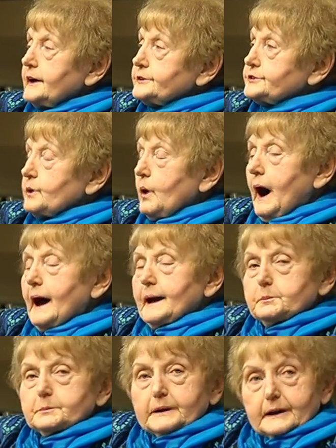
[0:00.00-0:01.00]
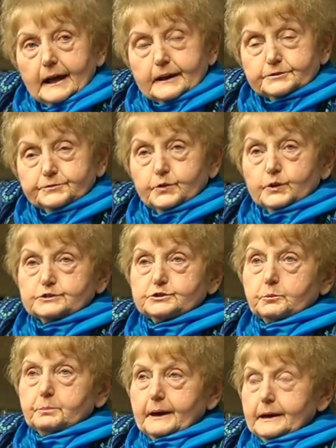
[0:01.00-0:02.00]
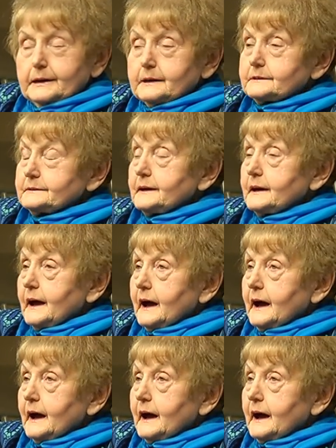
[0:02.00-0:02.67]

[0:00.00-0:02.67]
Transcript: So I am grateful to be here.